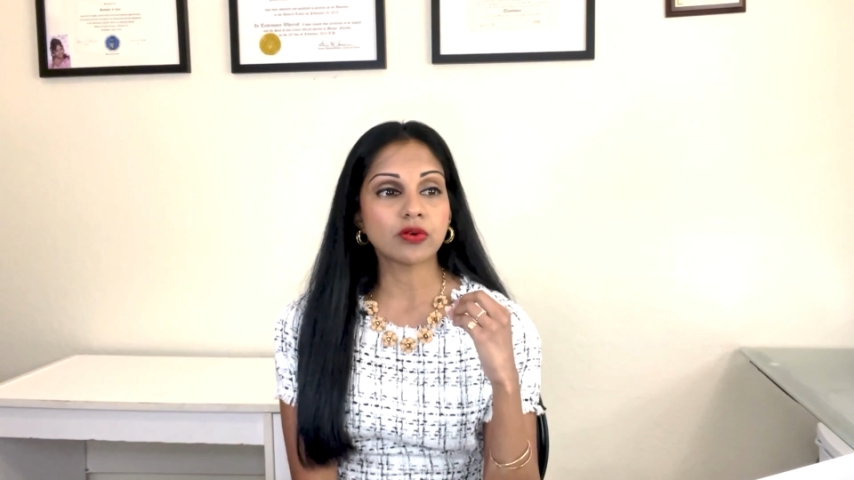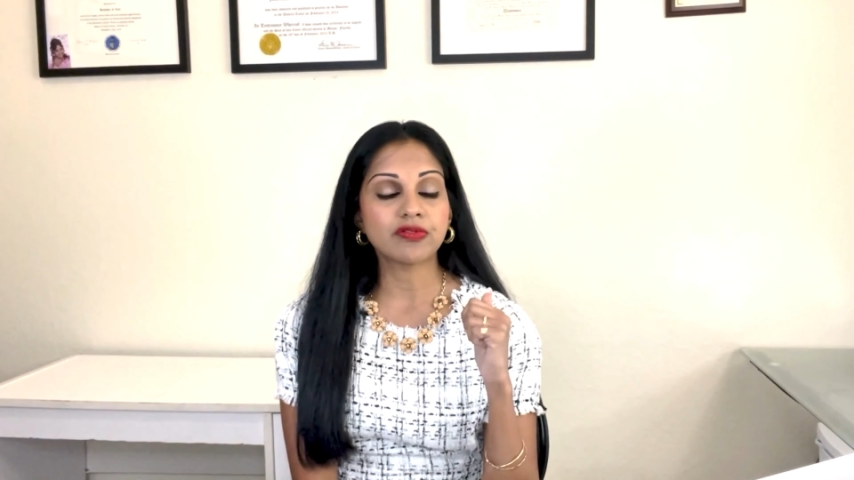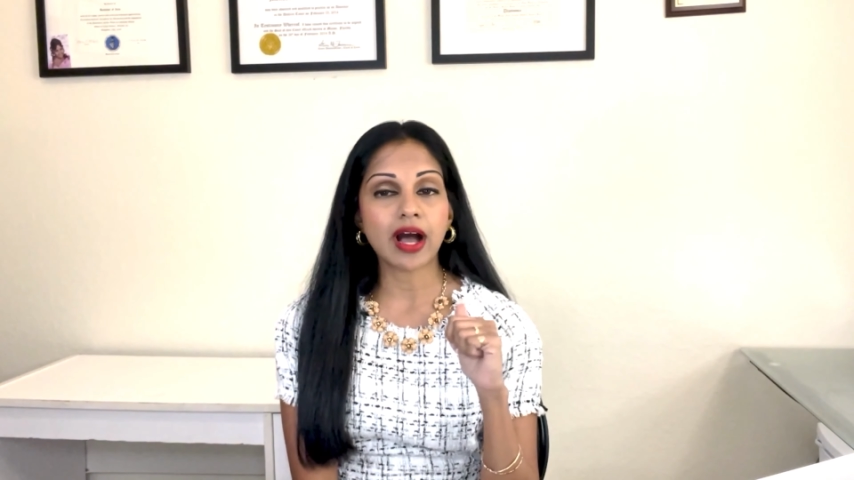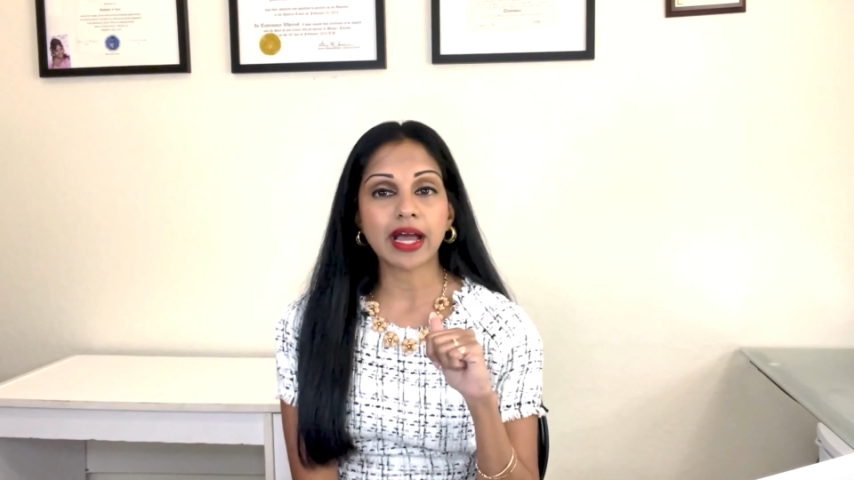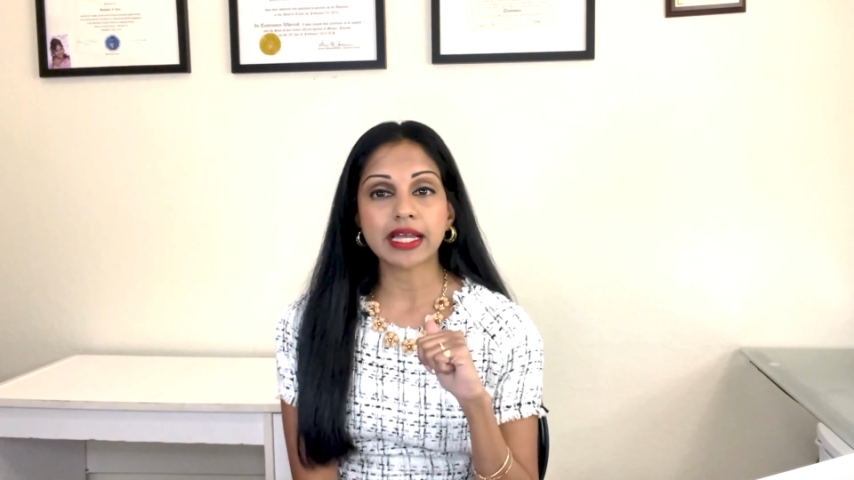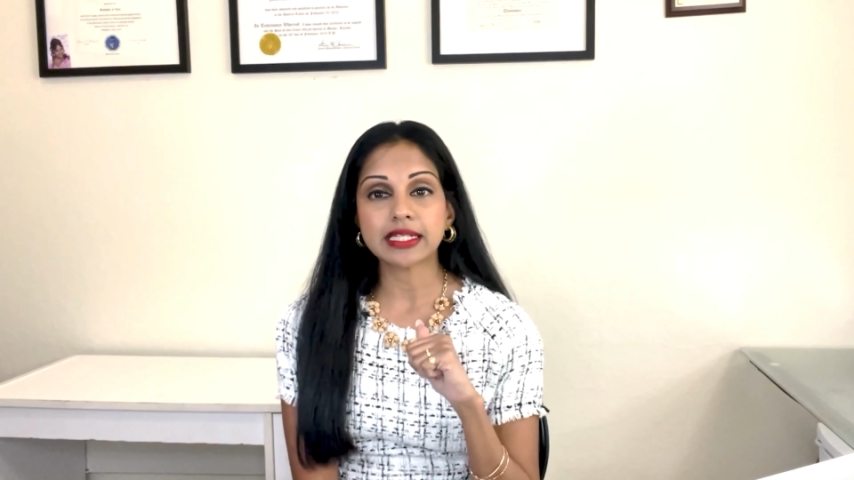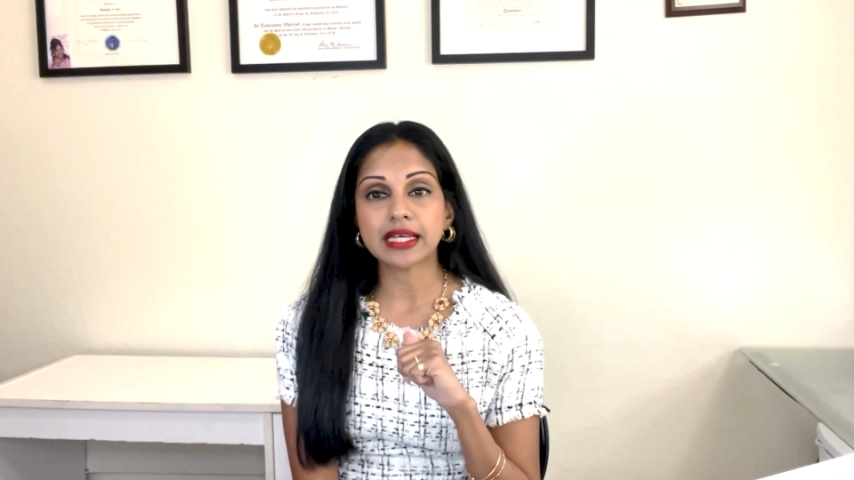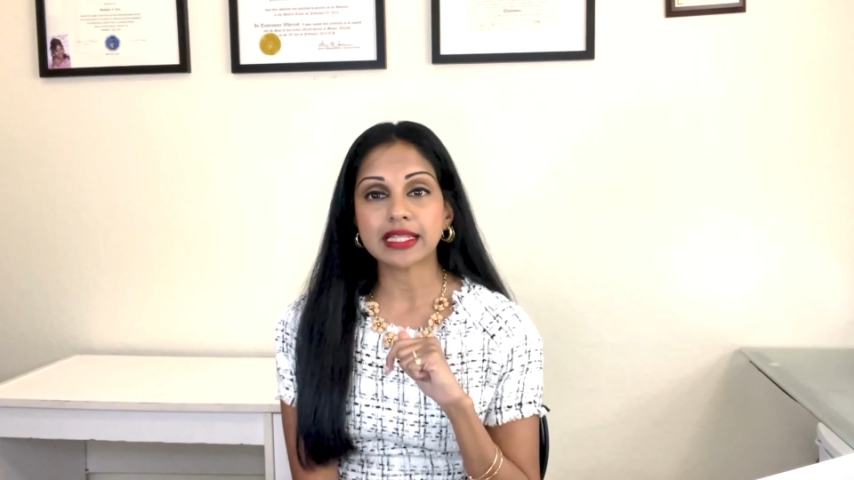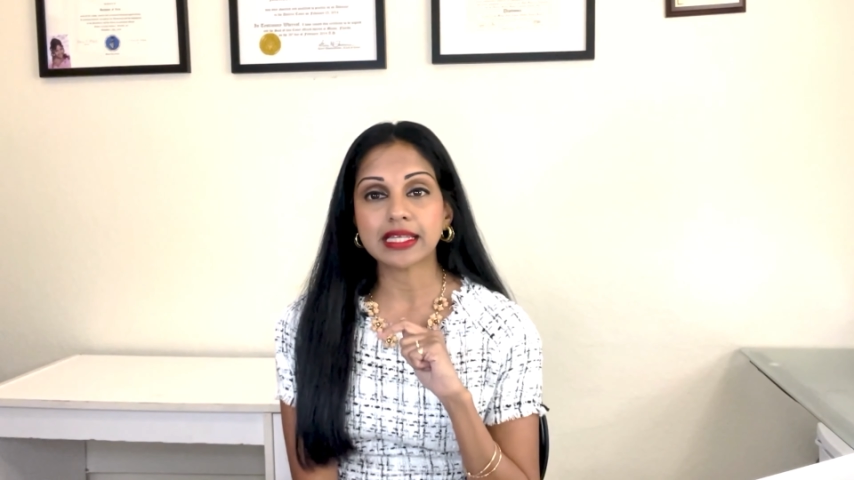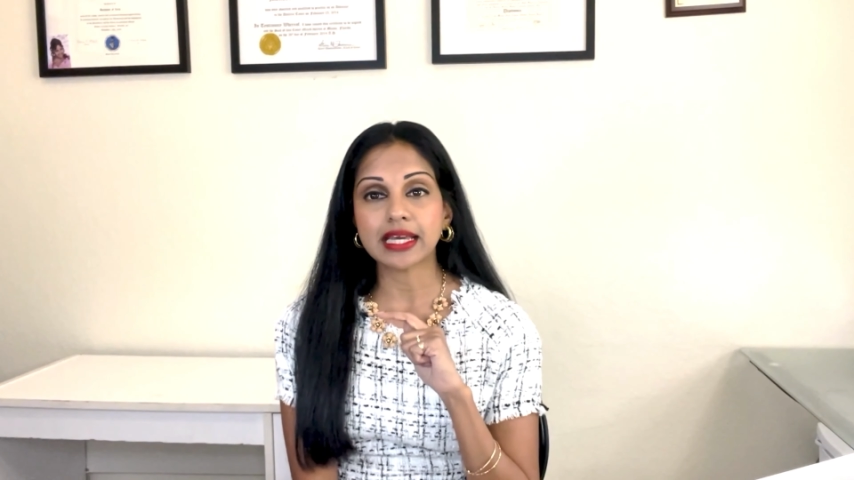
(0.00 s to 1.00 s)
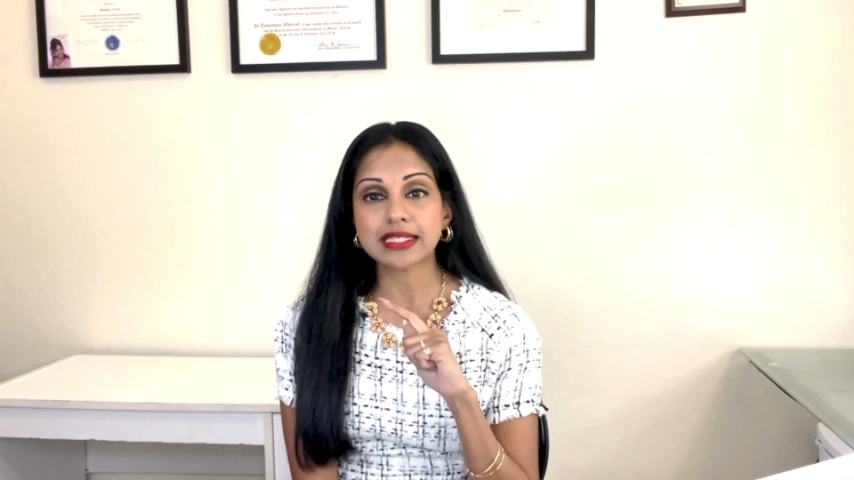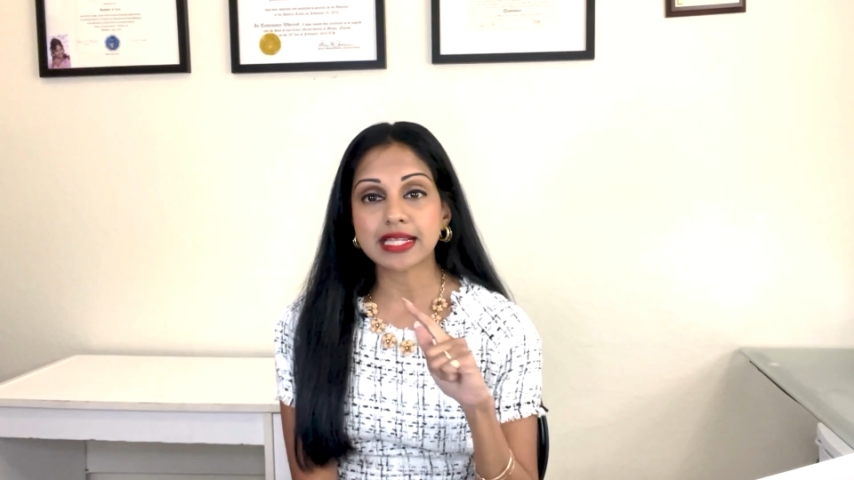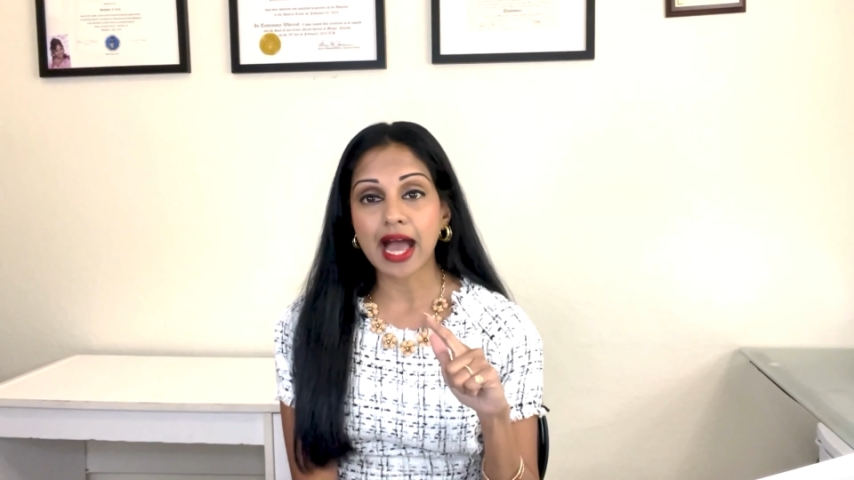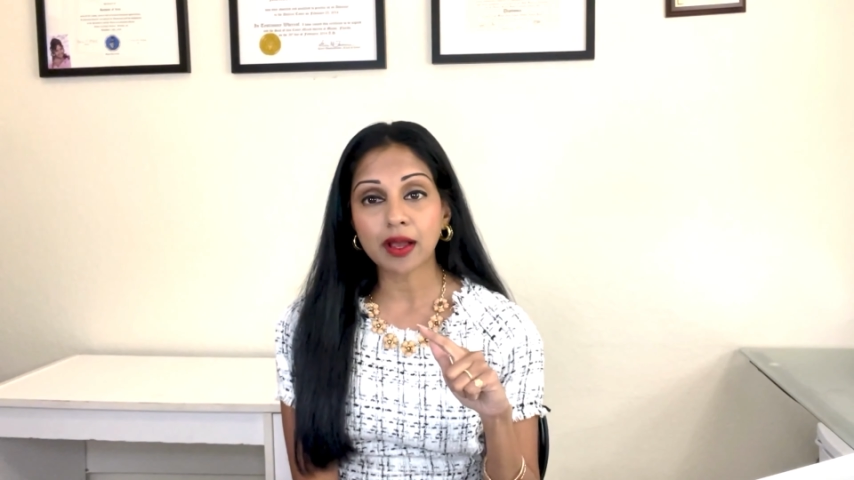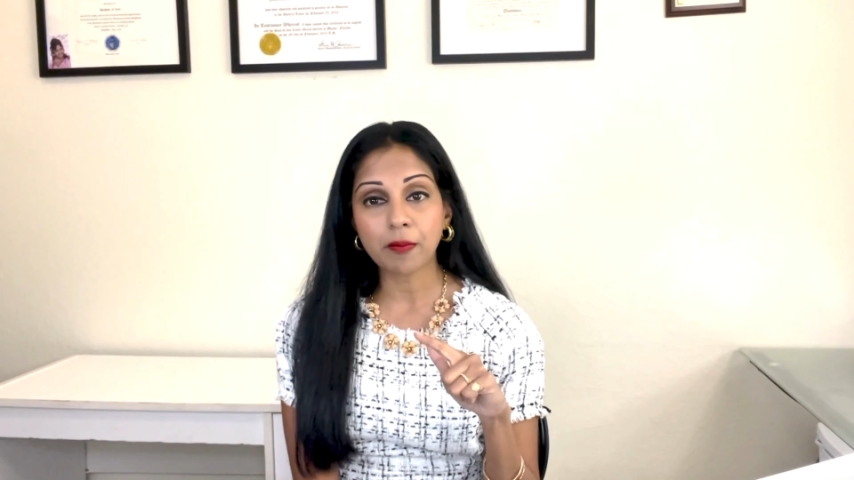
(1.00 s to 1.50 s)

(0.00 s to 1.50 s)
find the exact